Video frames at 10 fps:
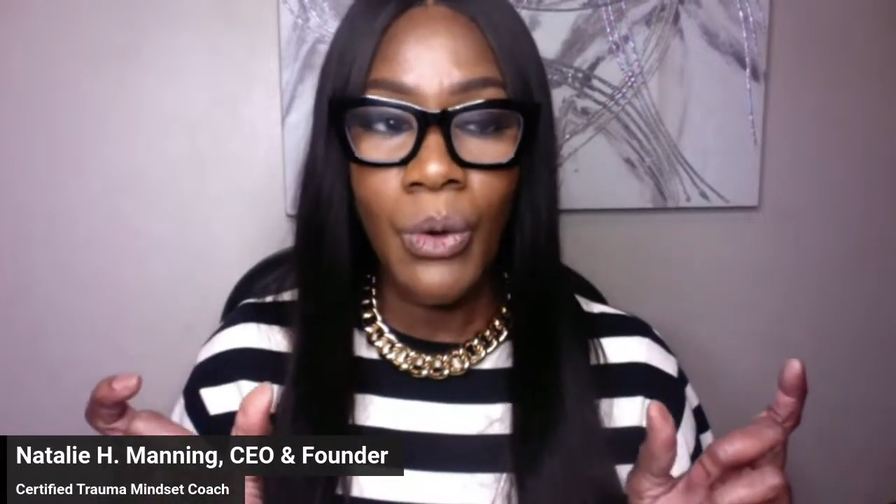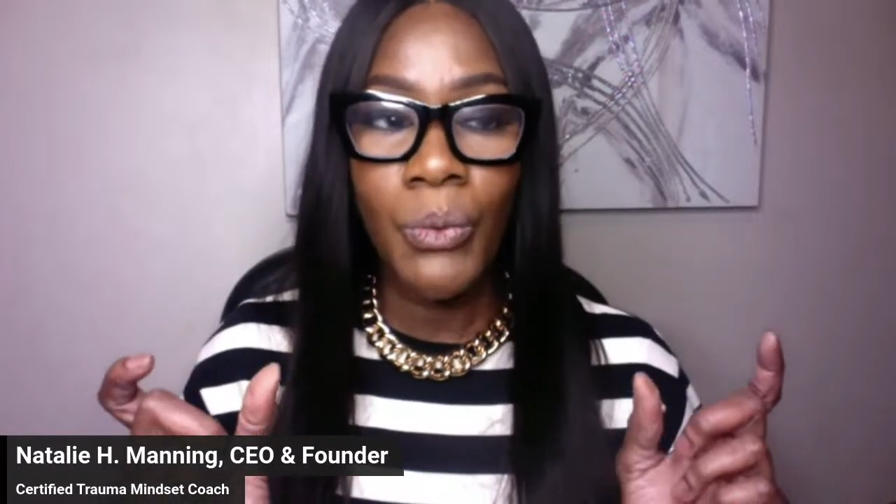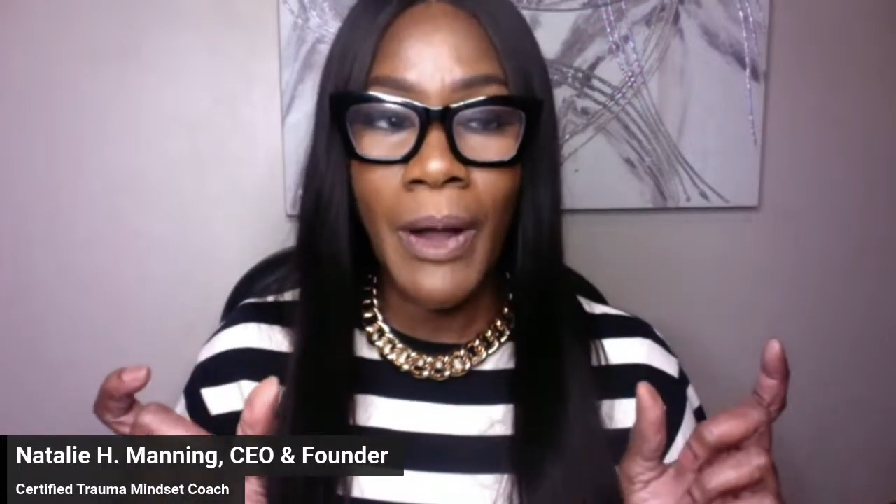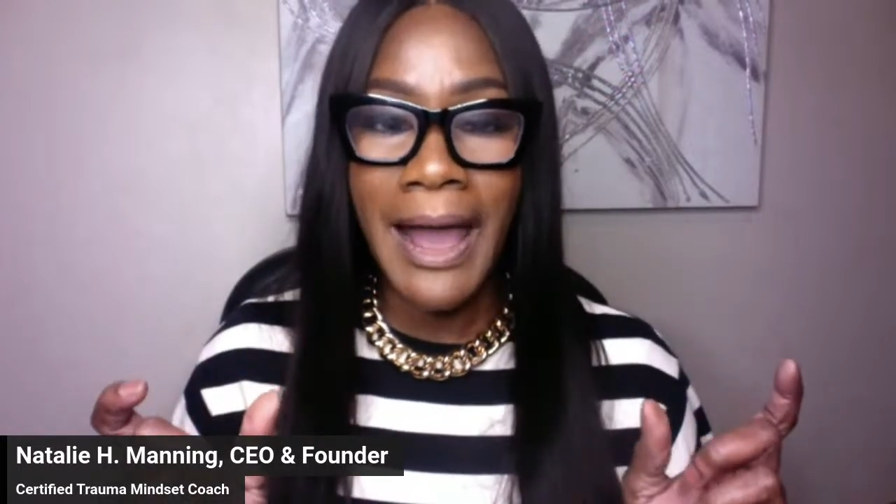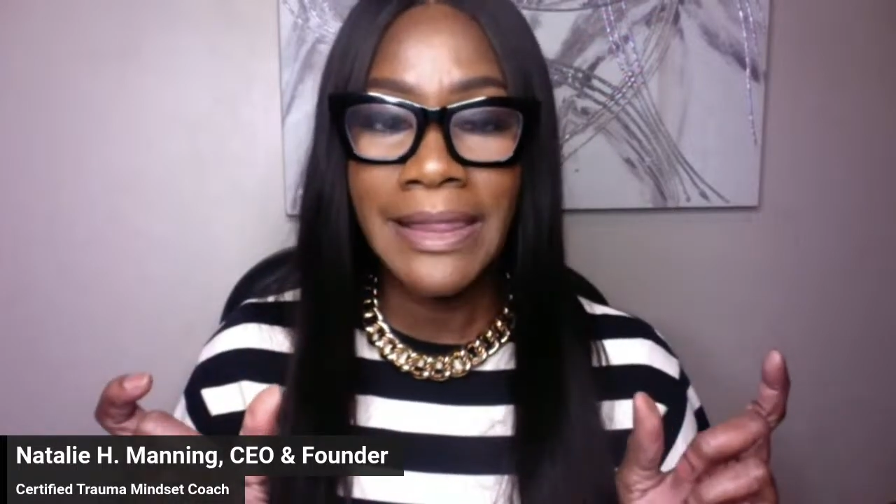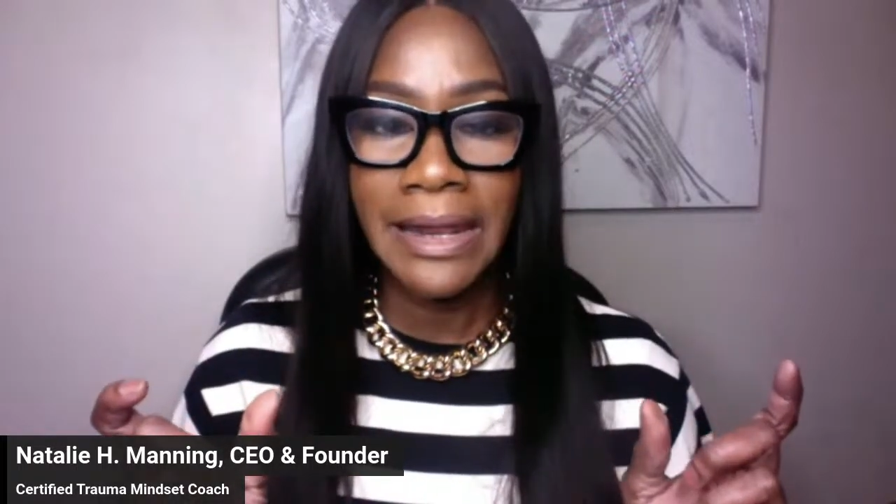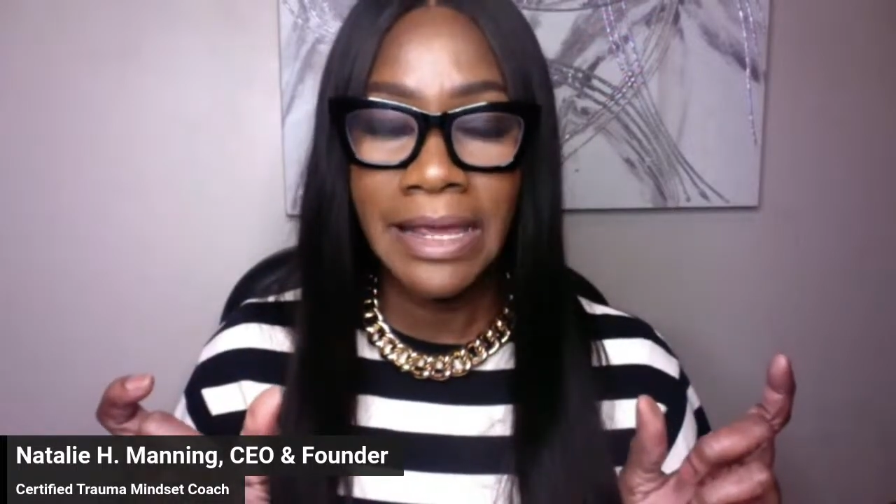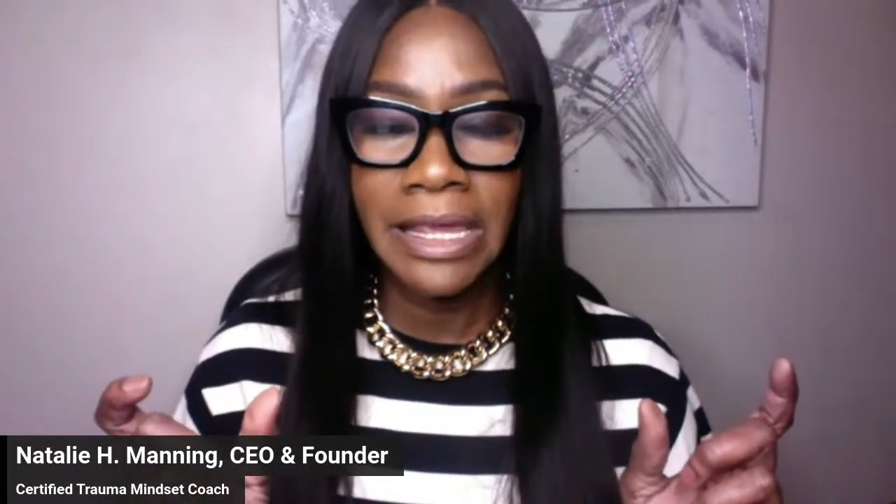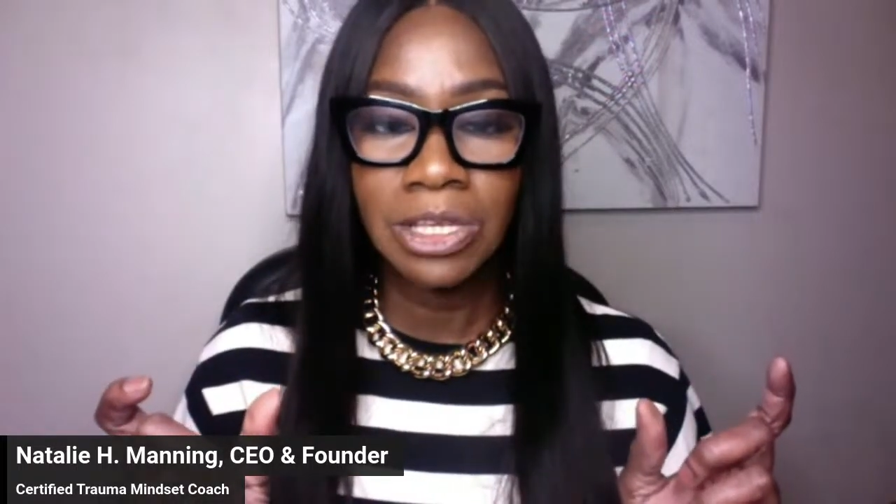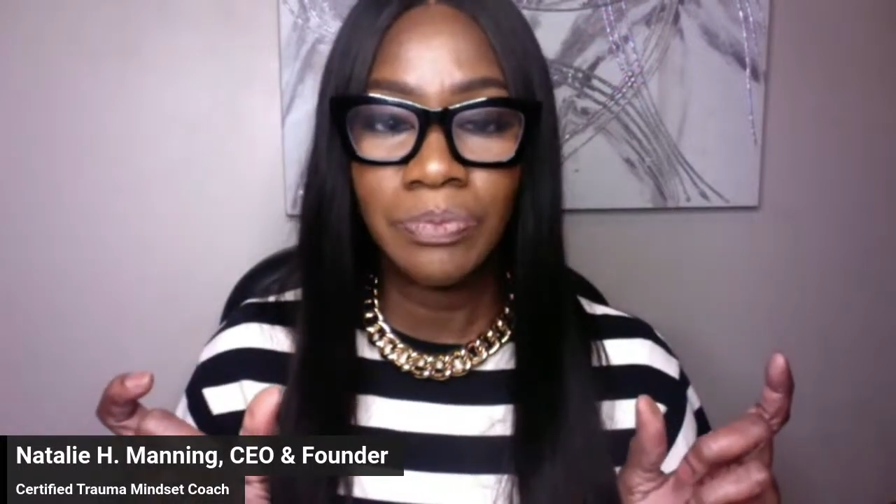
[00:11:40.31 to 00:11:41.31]
why that
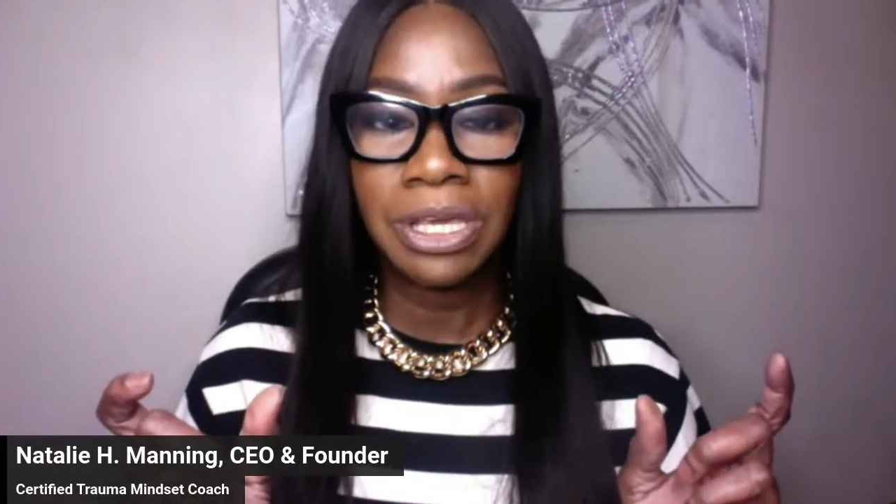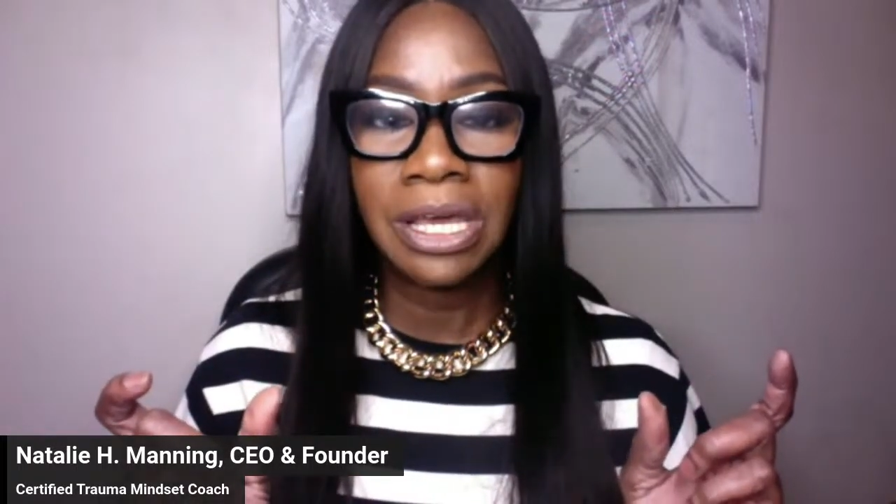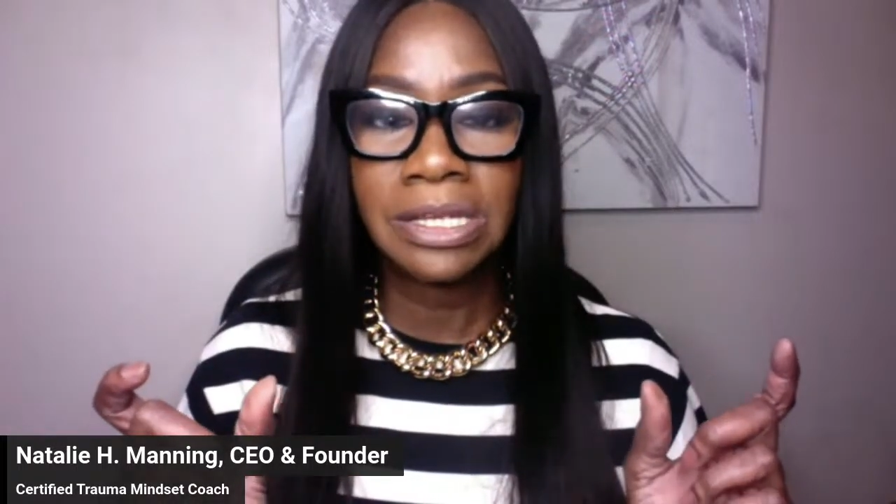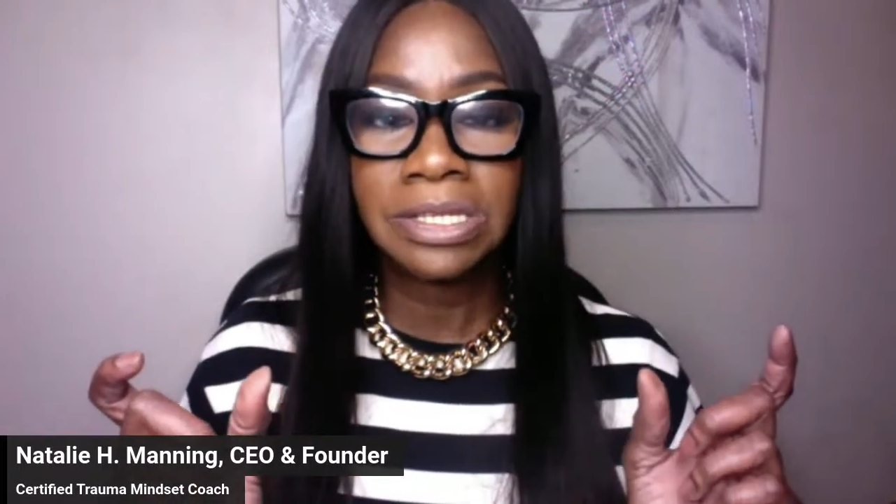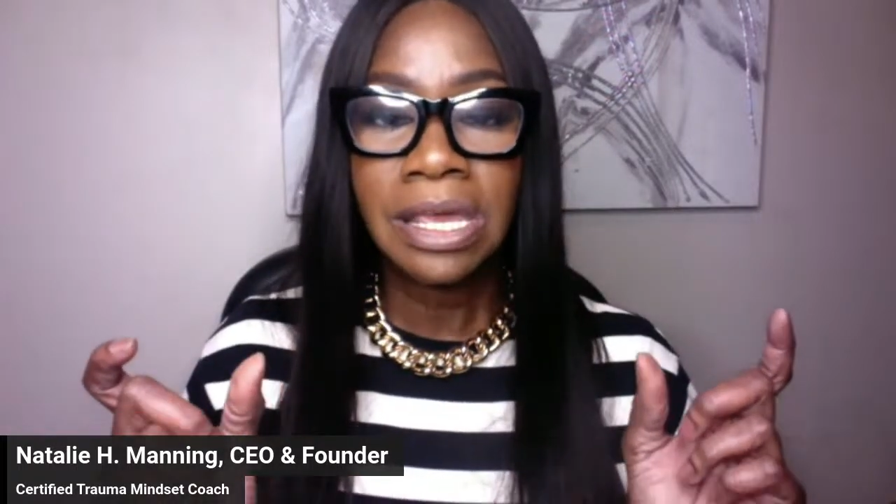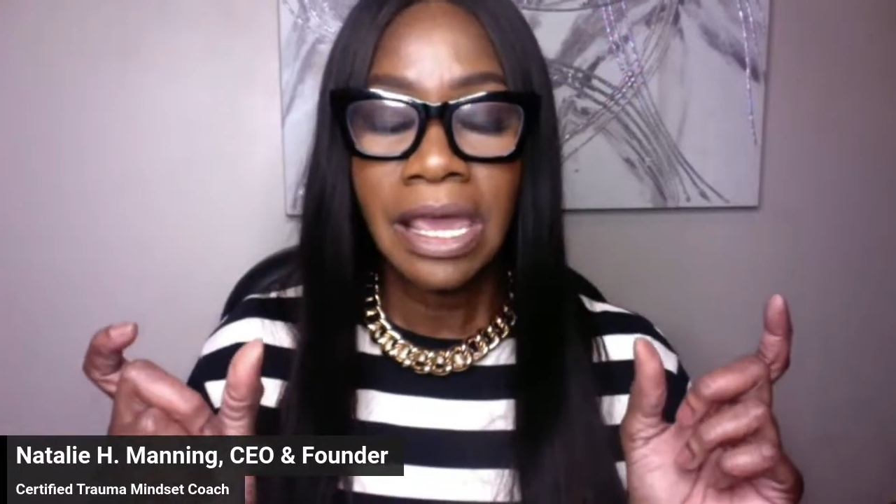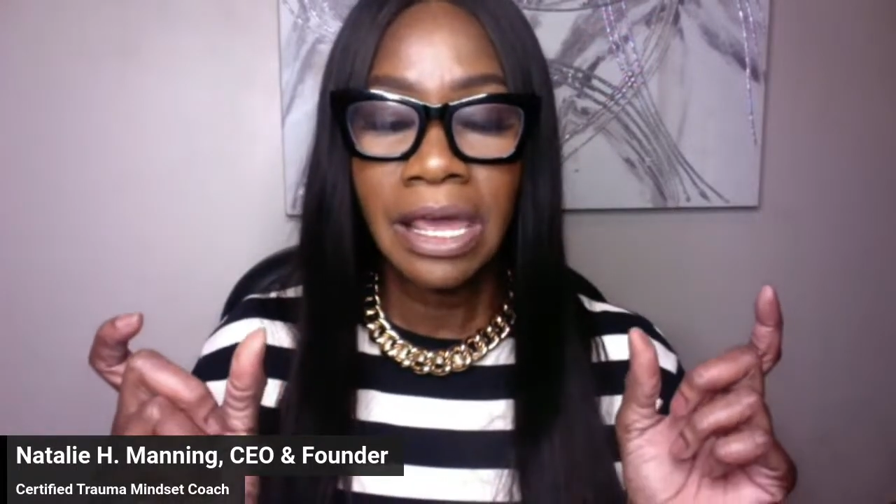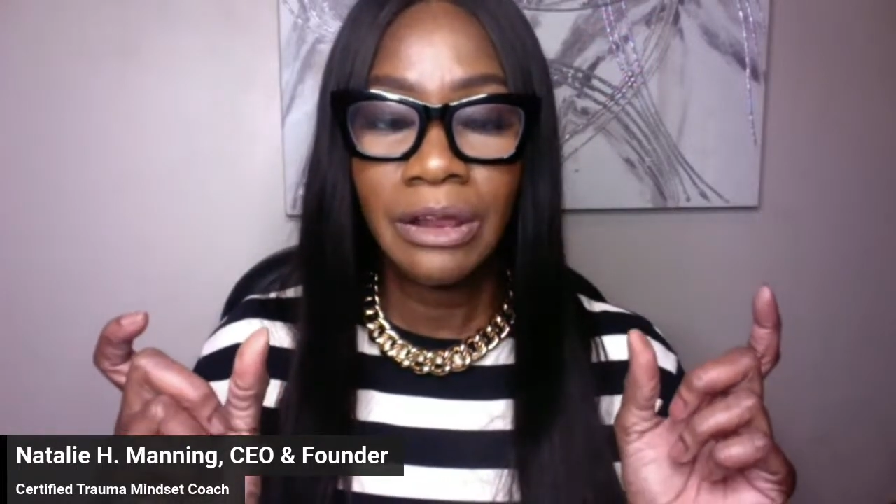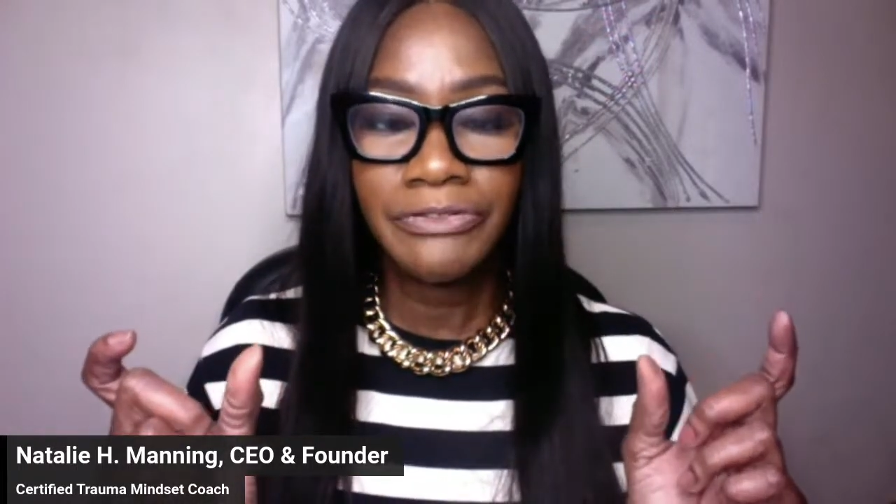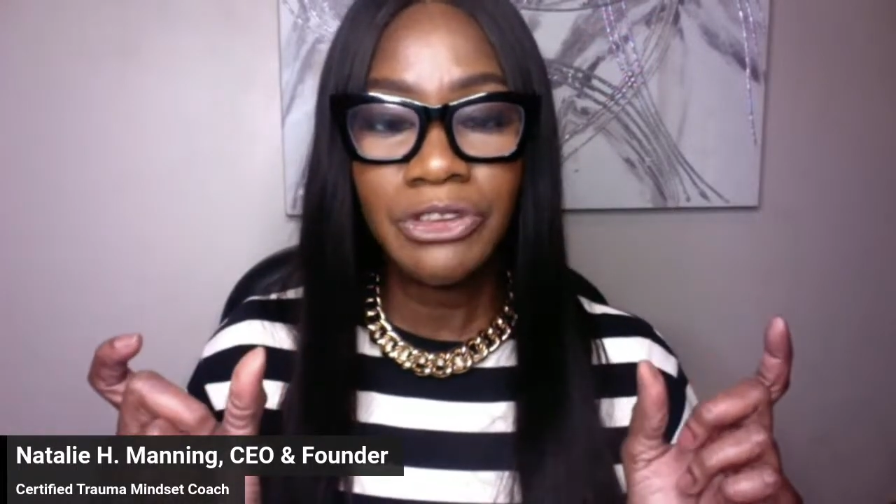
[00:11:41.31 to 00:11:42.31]
is because
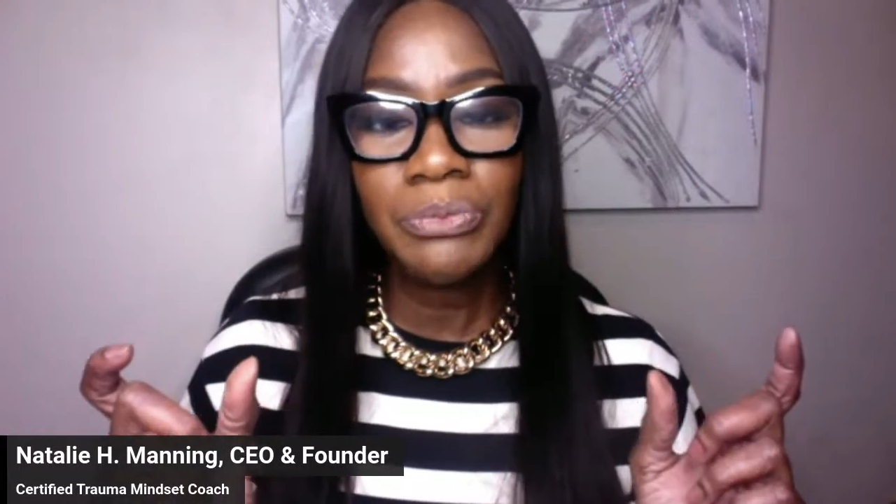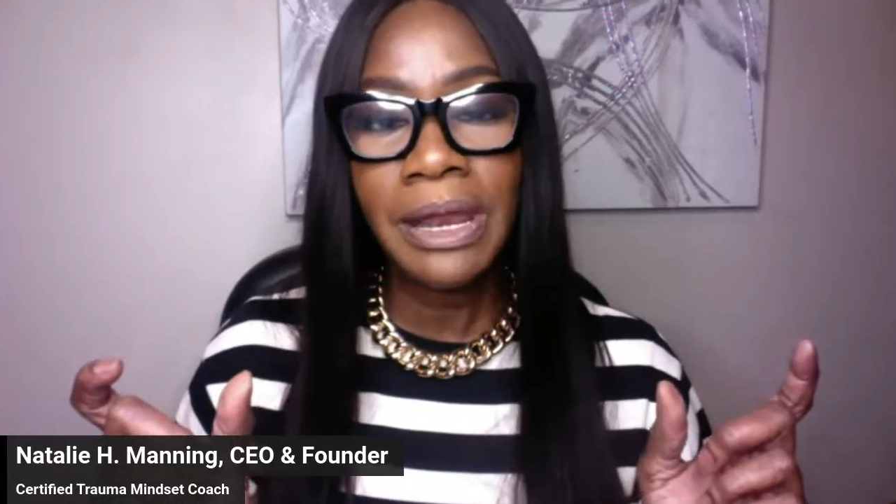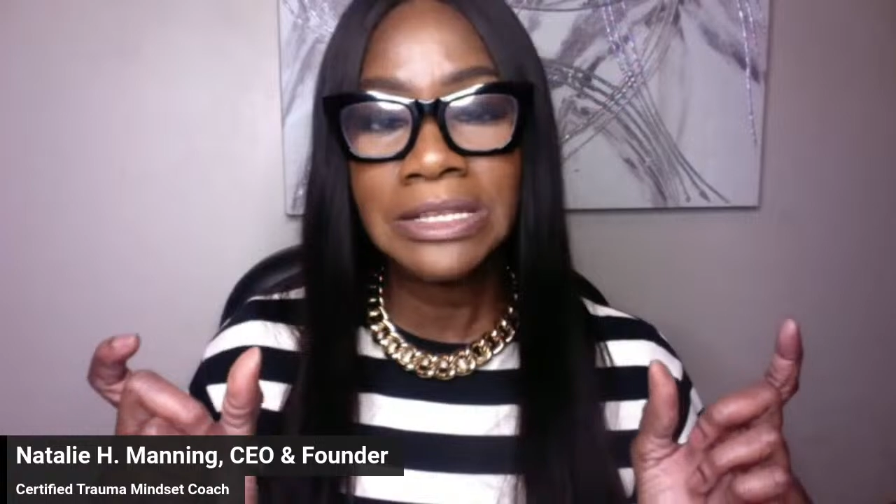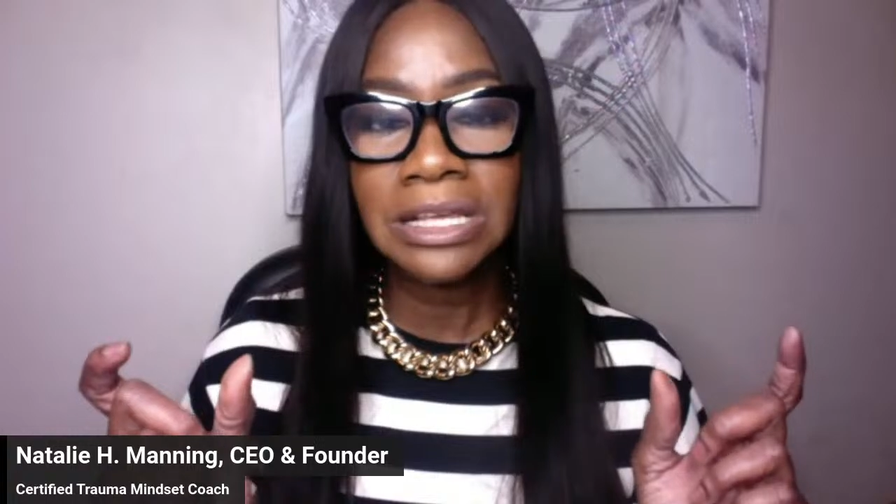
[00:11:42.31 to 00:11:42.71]
in a few minutes,